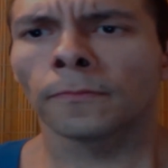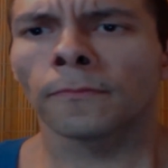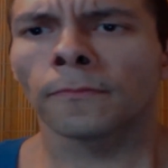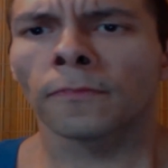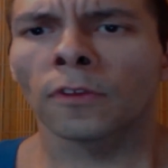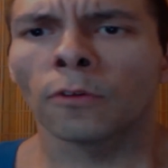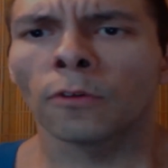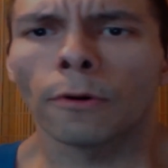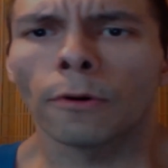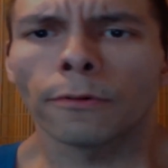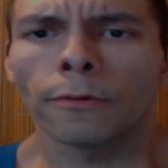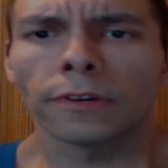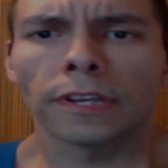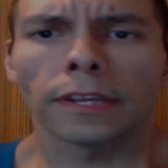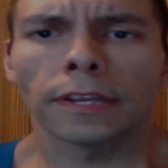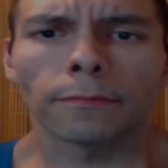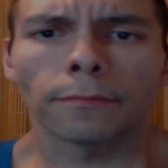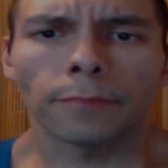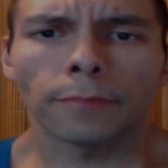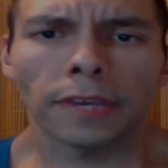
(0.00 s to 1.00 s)
what would
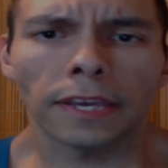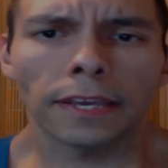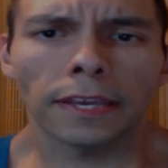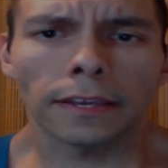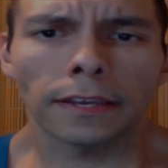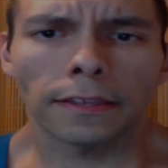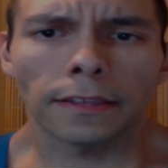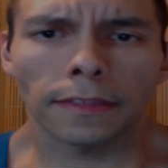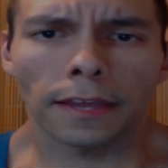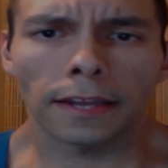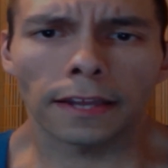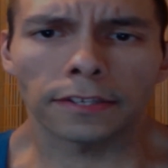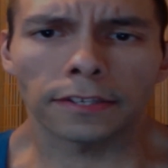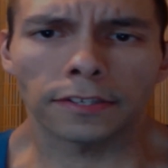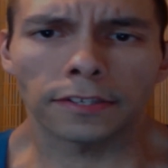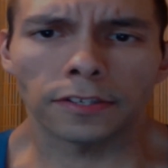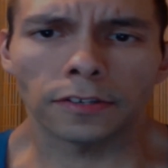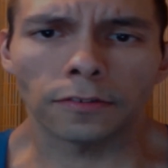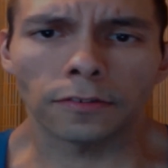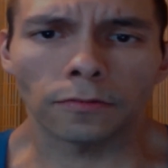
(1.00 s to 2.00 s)
it be then
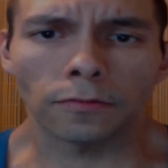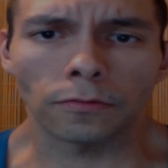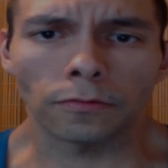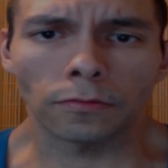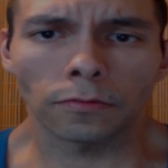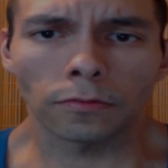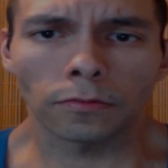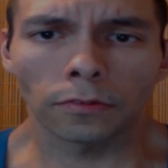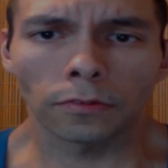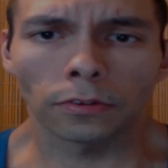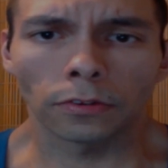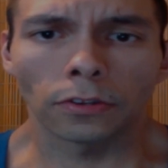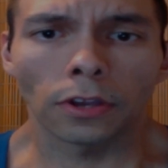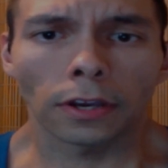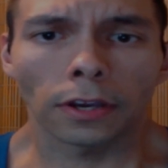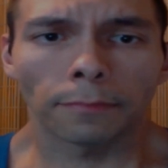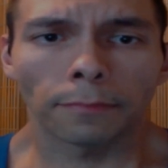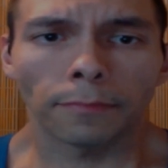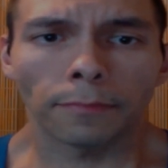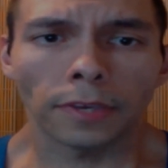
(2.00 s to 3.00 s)
to
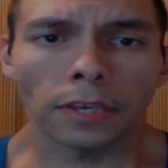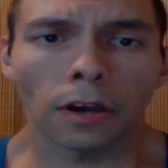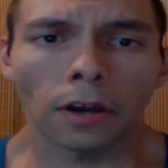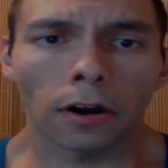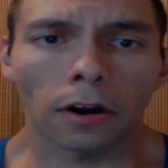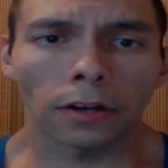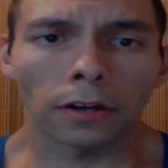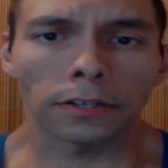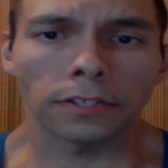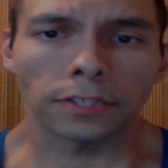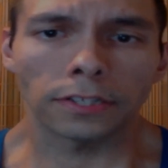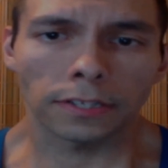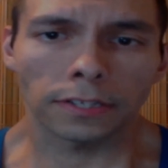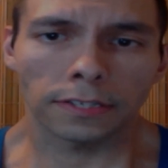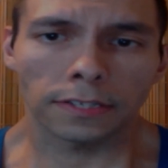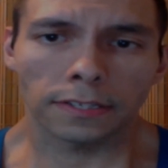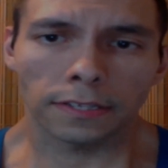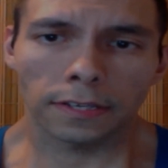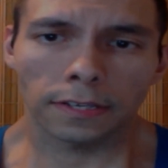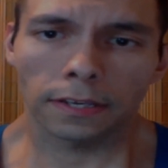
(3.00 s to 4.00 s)
look beyond
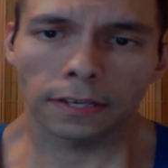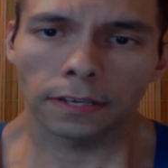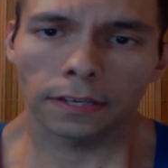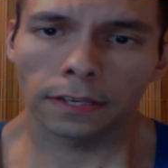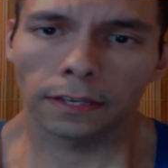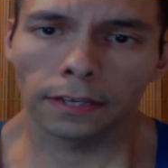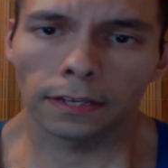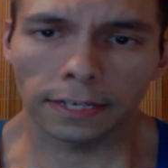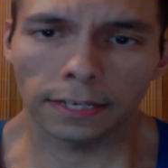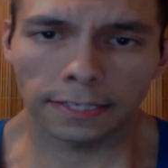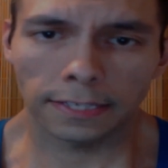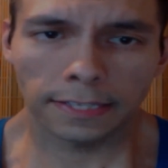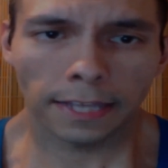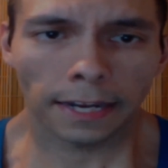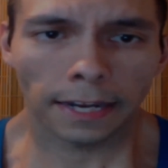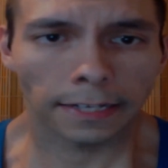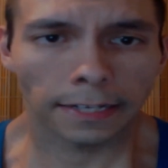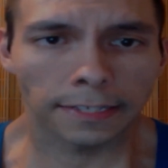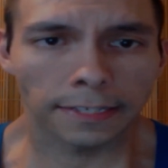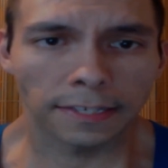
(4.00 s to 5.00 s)
just
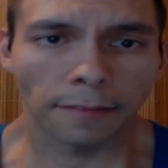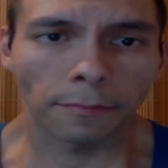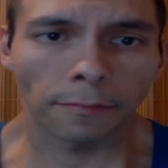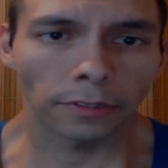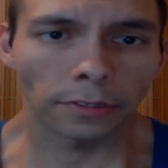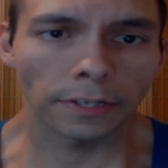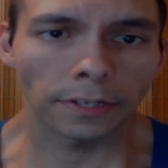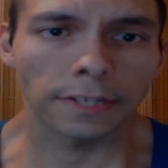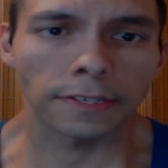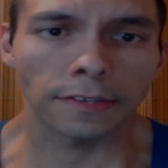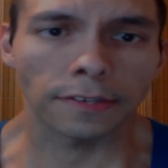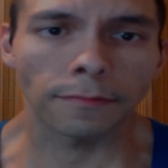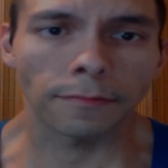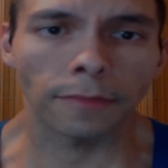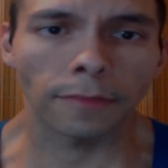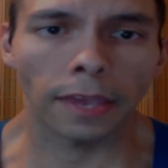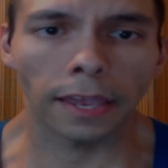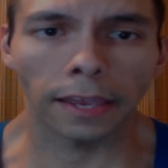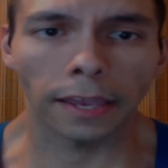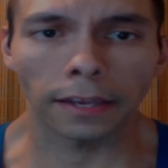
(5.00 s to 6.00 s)
aesthetic
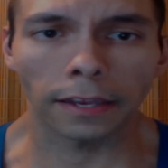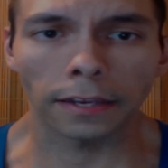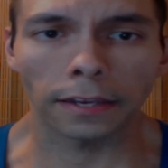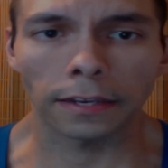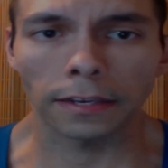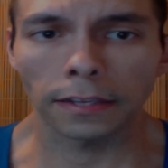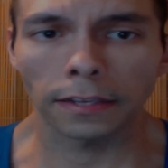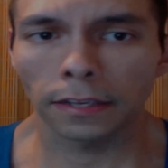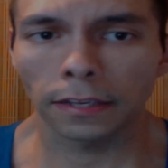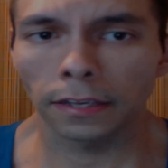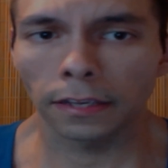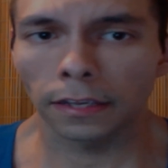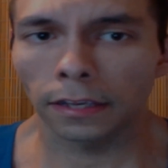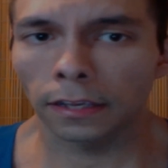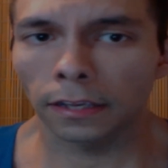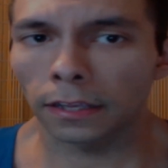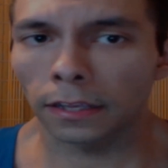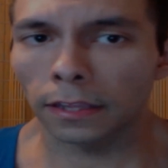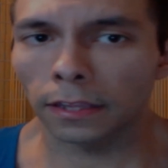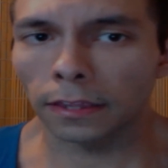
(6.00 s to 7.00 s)
symbolism and
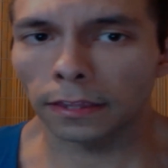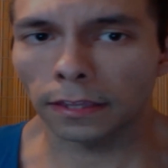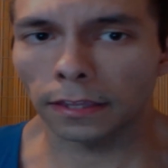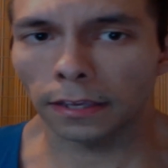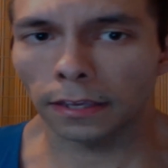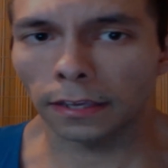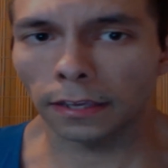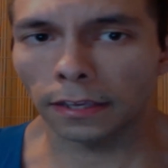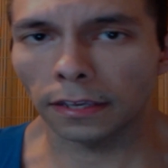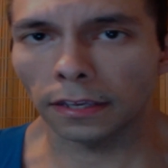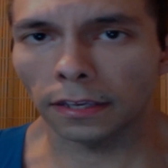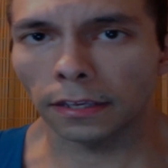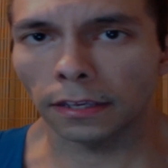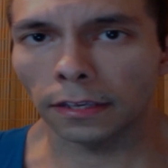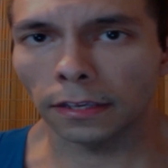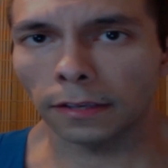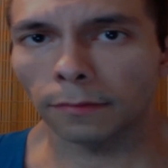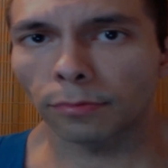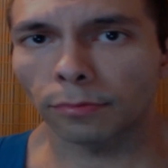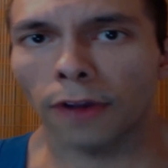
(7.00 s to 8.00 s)

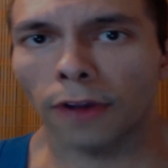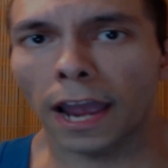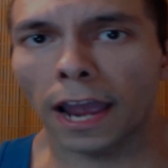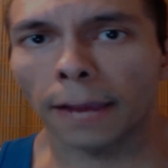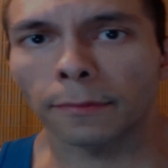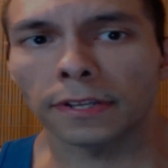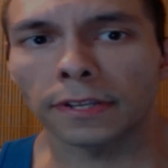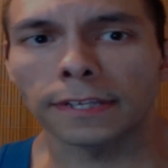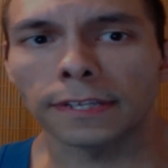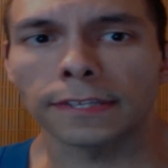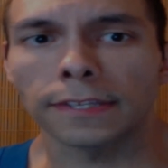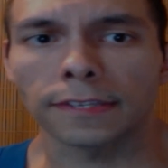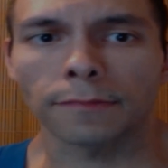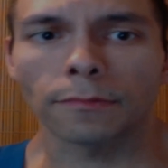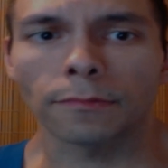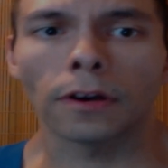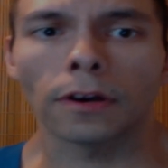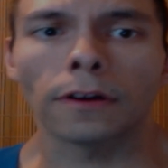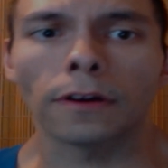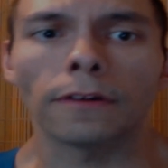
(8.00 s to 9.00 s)
the
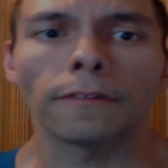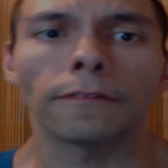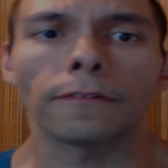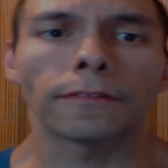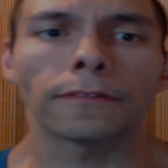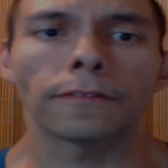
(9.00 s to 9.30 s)
pragmatism of